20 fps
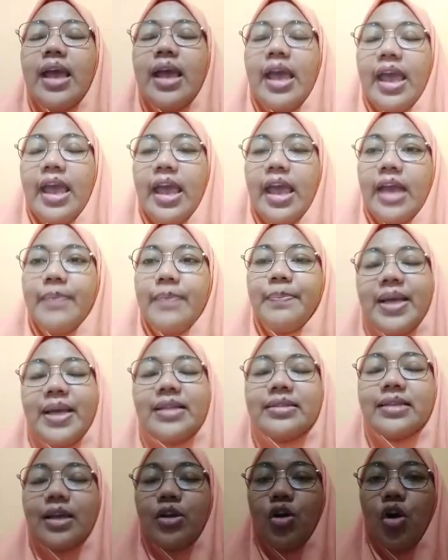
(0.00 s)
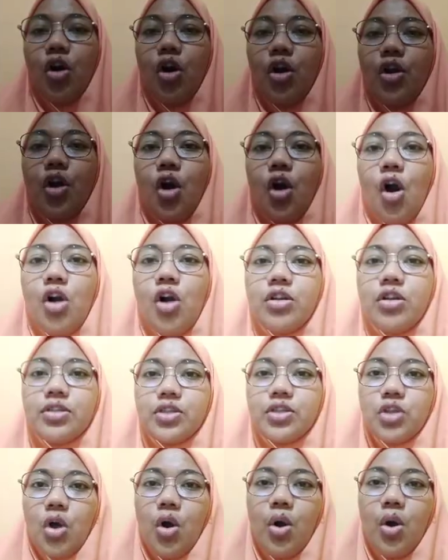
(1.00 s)
And pentagon
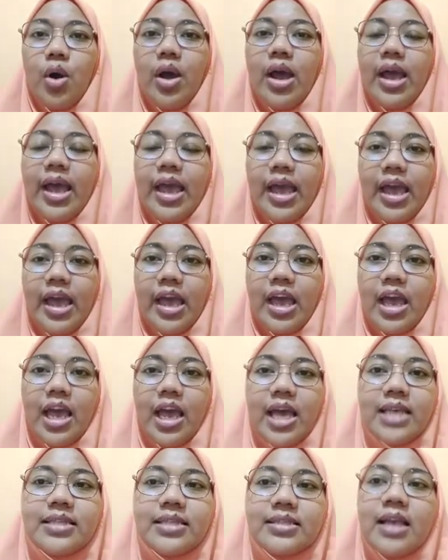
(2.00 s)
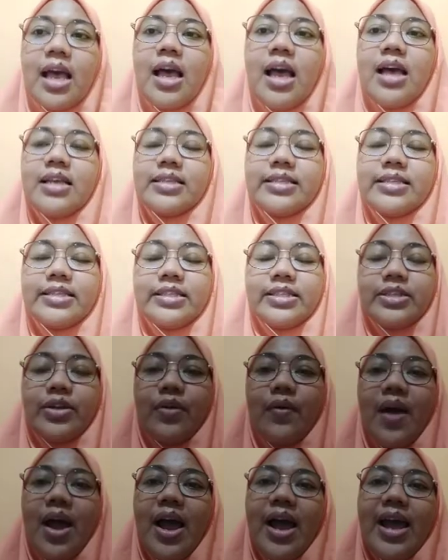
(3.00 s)
also has
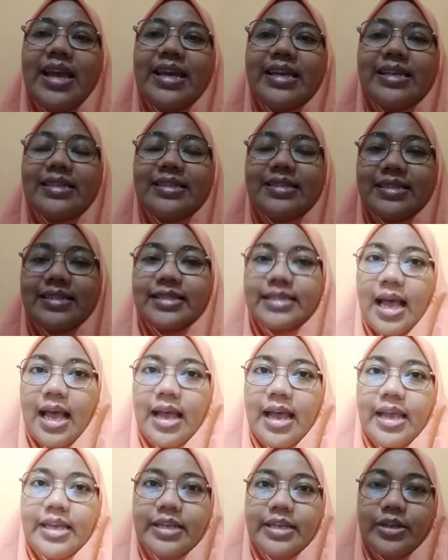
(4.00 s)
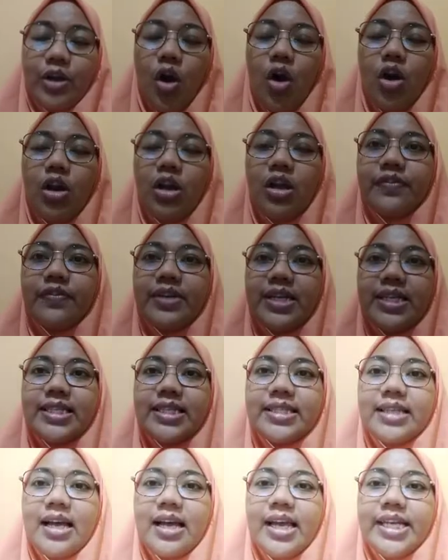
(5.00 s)
strike side. All of the
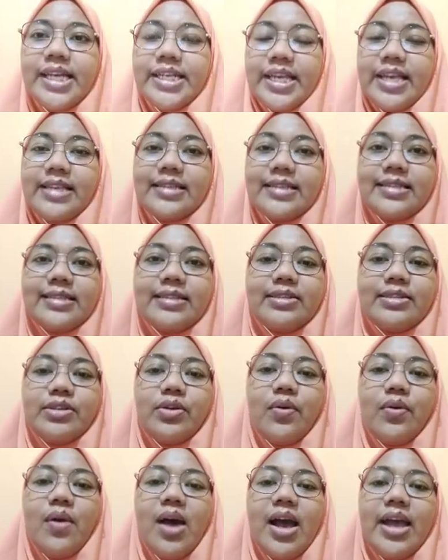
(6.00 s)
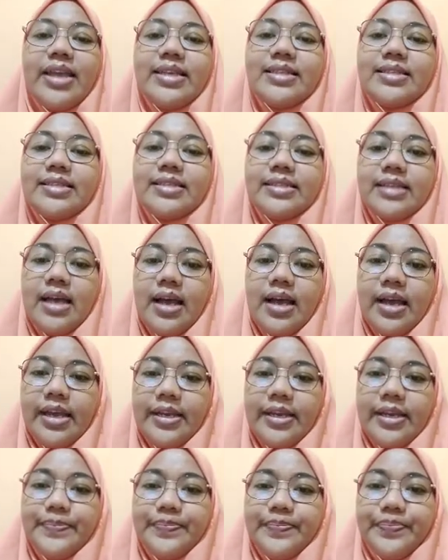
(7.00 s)
side is strike side.
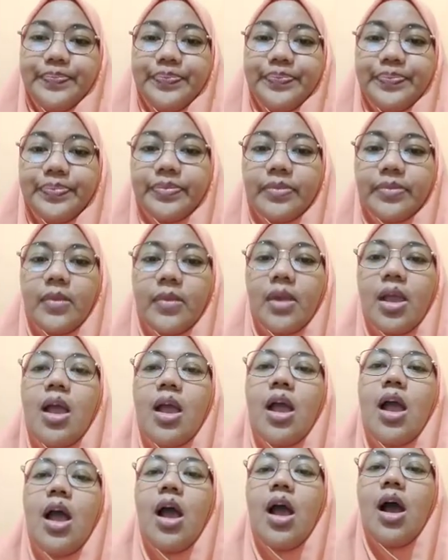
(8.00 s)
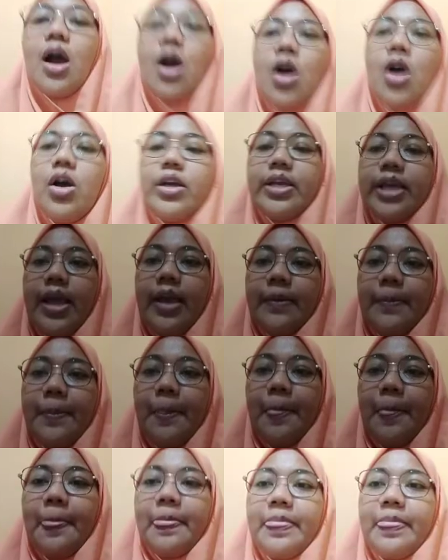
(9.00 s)
Okay,
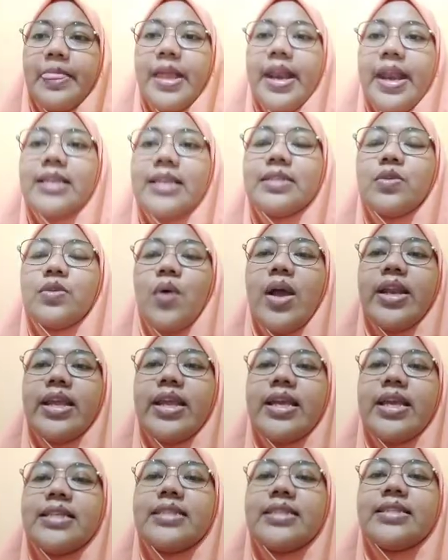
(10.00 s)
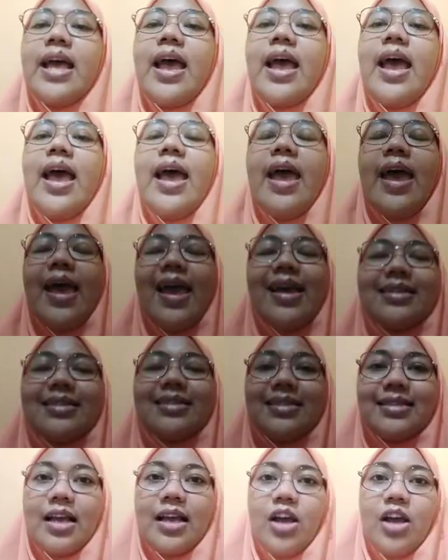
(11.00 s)
the next one is
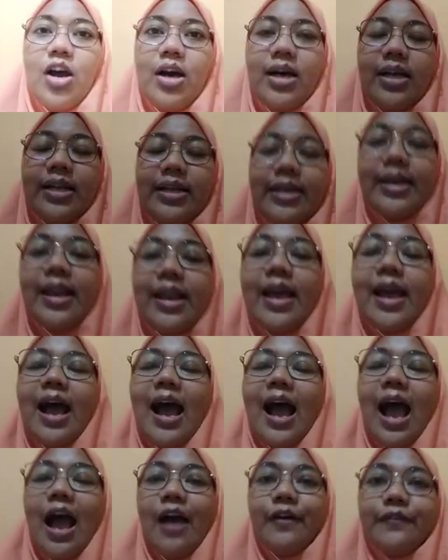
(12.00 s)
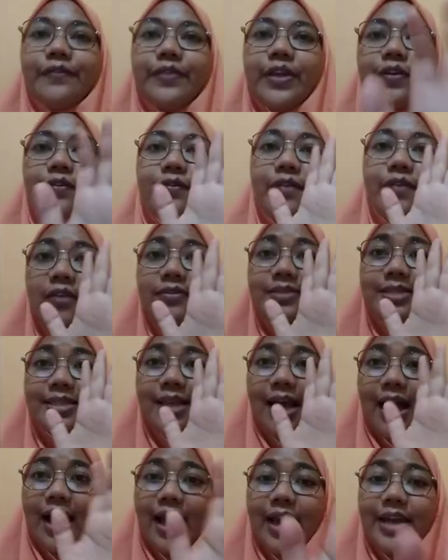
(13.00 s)
hexagon. After 5
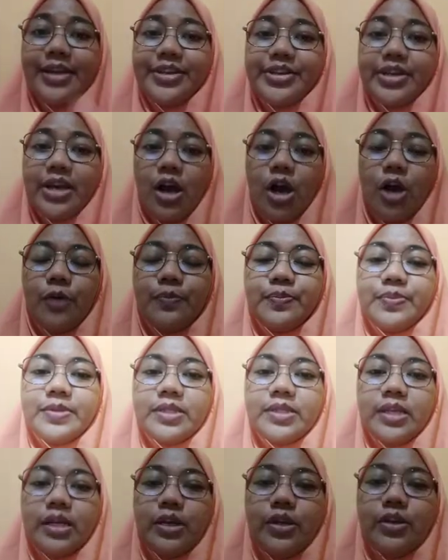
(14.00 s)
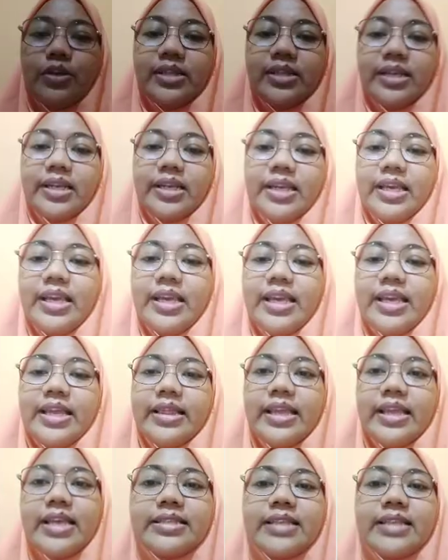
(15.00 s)
side, absolutely it
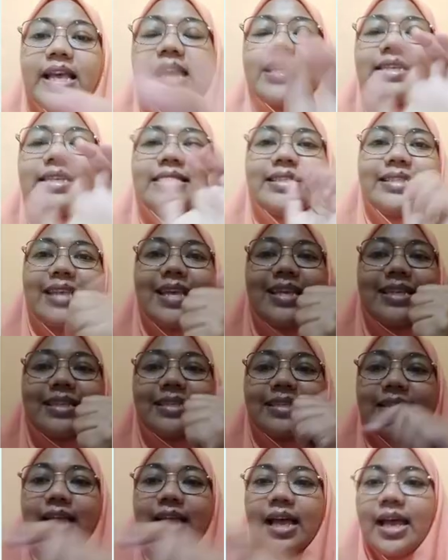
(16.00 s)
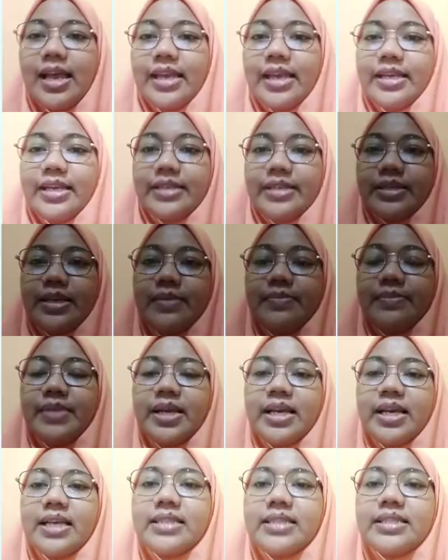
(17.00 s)
is 6 side
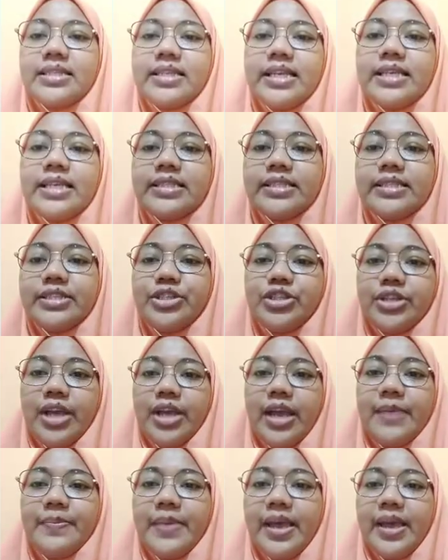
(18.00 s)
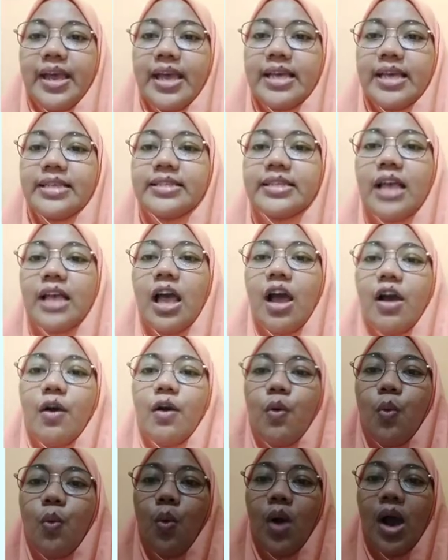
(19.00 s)
because this shape has
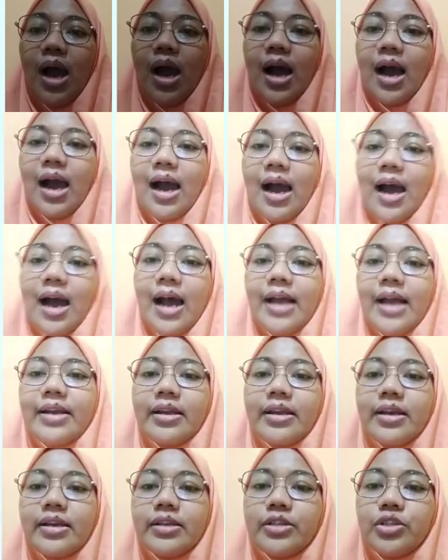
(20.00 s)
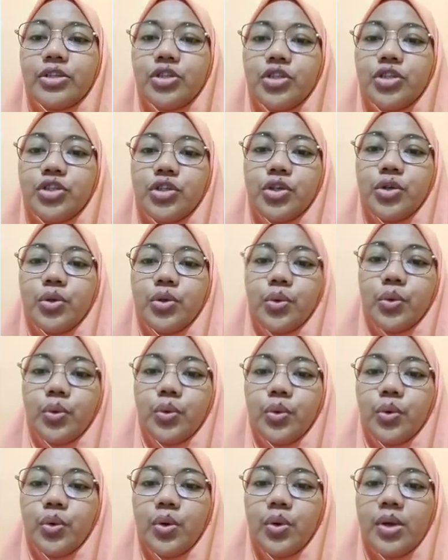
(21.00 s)
1,
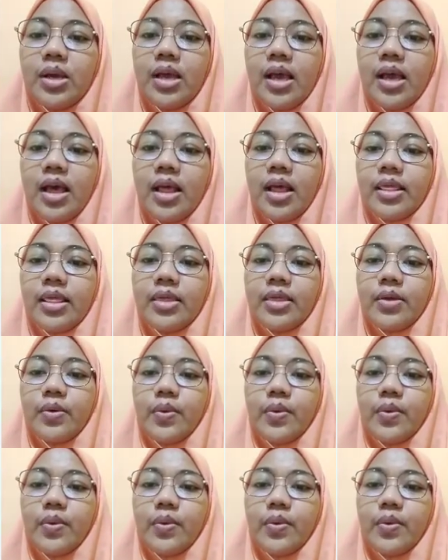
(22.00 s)
2, 3, 4,